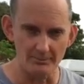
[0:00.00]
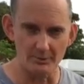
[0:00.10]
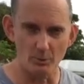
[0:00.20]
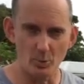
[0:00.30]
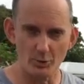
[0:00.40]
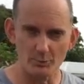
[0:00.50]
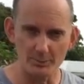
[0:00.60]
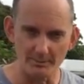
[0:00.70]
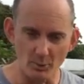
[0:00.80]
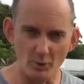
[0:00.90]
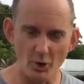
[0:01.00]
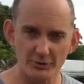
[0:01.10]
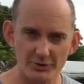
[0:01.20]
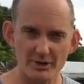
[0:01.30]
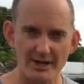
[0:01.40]
the water will be more
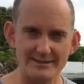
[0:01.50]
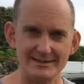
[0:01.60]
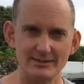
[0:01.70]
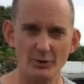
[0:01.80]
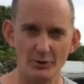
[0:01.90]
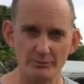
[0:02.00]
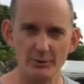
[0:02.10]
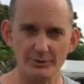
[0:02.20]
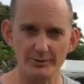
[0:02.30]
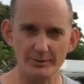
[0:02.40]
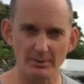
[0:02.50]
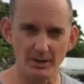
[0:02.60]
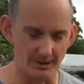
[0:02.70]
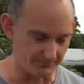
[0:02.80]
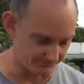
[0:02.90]
concentrated on the roots of the
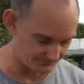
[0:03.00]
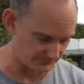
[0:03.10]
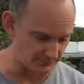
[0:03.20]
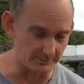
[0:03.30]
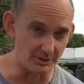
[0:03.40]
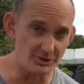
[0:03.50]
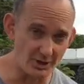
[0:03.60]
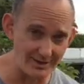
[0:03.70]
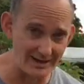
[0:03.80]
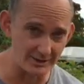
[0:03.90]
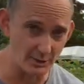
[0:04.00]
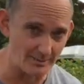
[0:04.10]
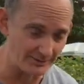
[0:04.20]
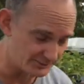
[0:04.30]
plant. So I'm going to show you how to go about